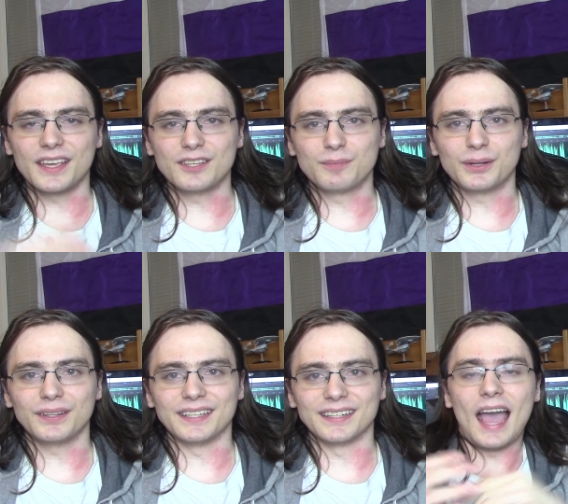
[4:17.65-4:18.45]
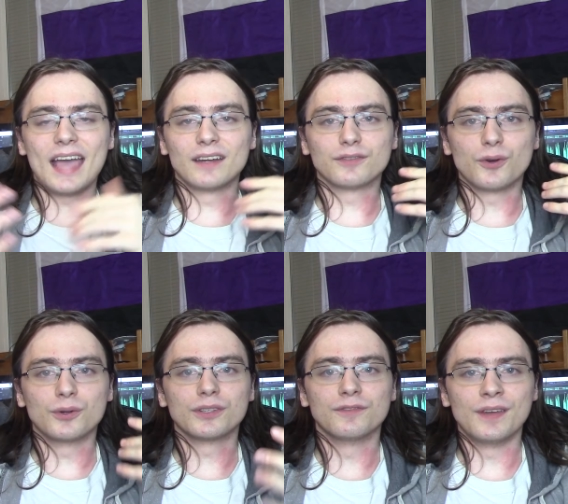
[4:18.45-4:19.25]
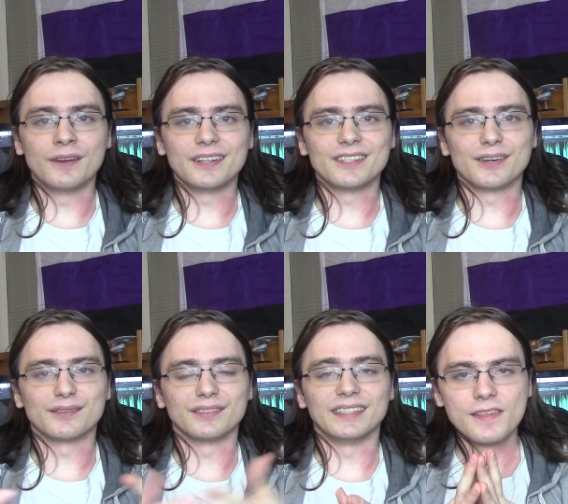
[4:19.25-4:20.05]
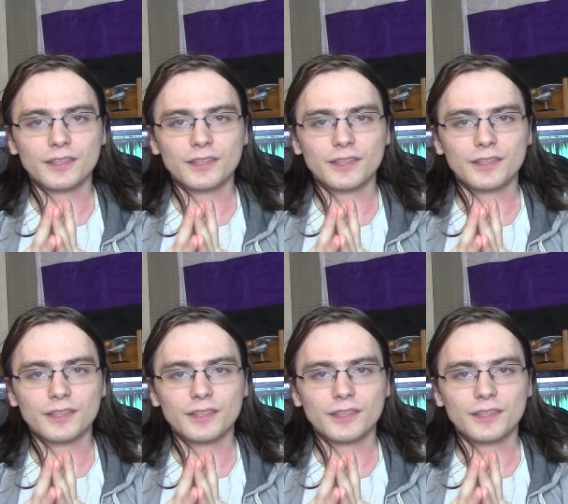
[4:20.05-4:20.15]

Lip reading: is brilliant, and of course, very Starfleet.